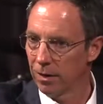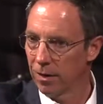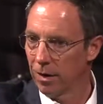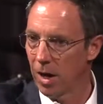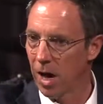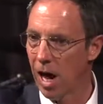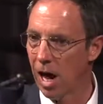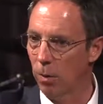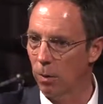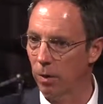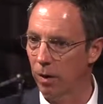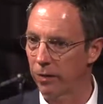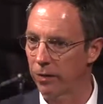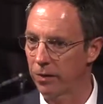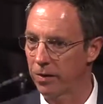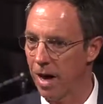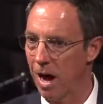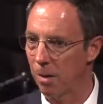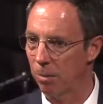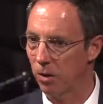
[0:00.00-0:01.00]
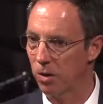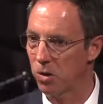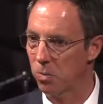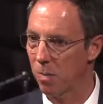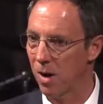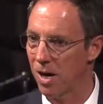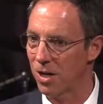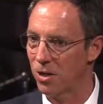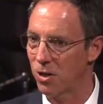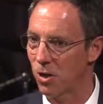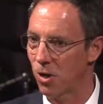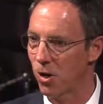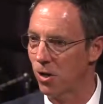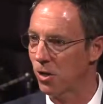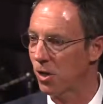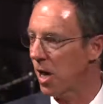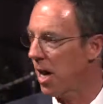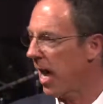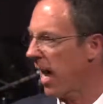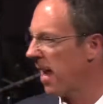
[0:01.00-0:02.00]
I will establish my church,
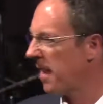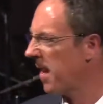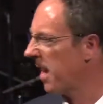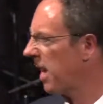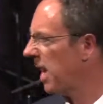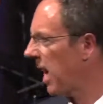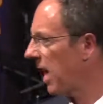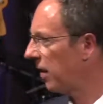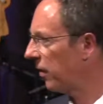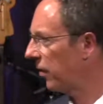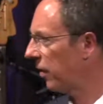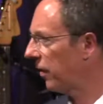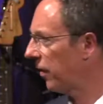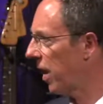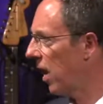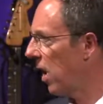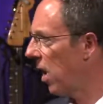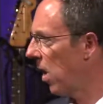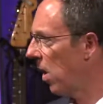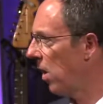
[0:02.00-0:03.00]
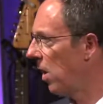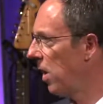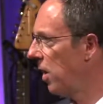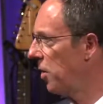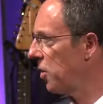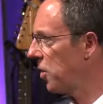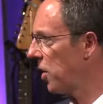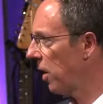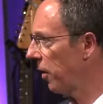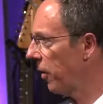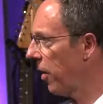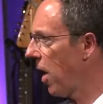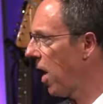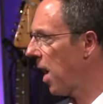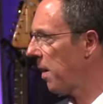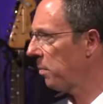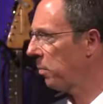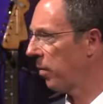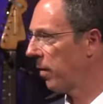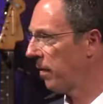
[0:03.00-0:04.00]
and the gates of hell shall
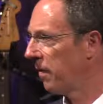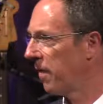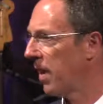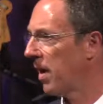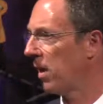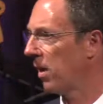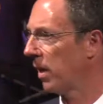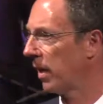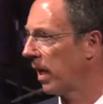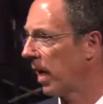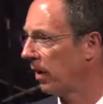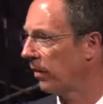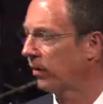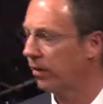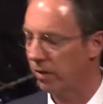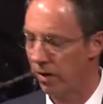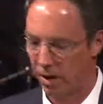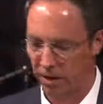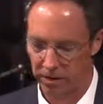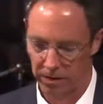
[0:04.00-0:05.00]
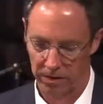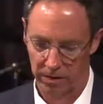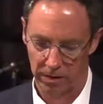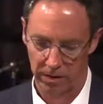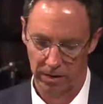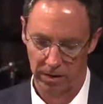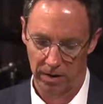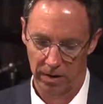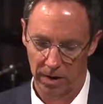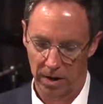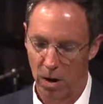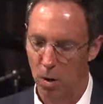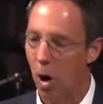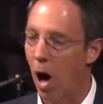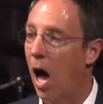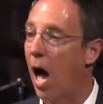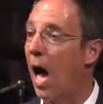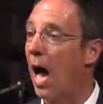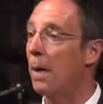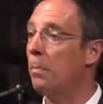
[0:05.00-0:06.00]
not prevail against it.
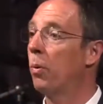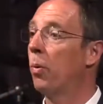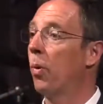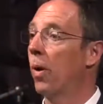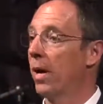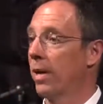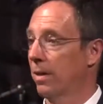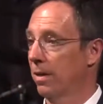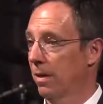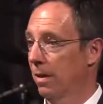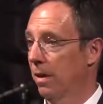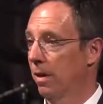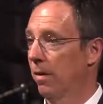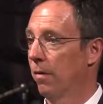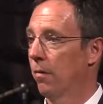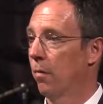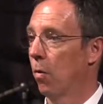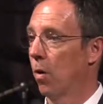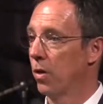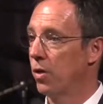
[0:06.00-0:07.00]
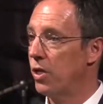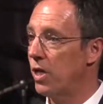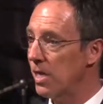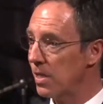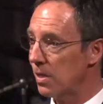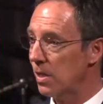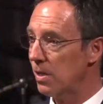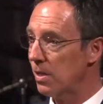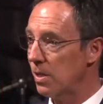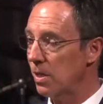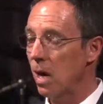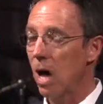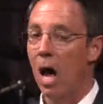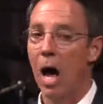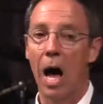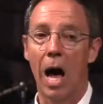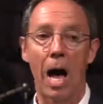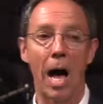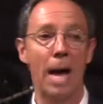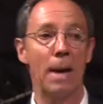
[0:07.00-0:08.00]
High point for Jesus,
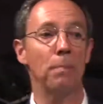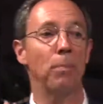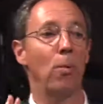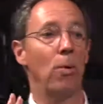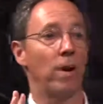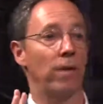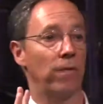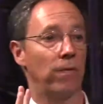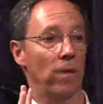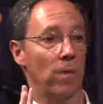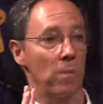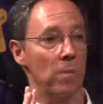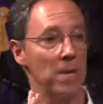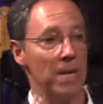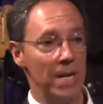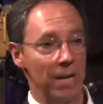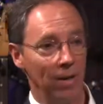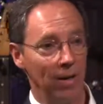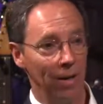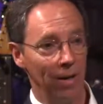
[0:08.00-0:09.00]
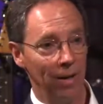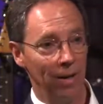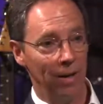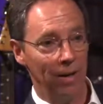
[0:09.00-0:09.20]
high point for Peter,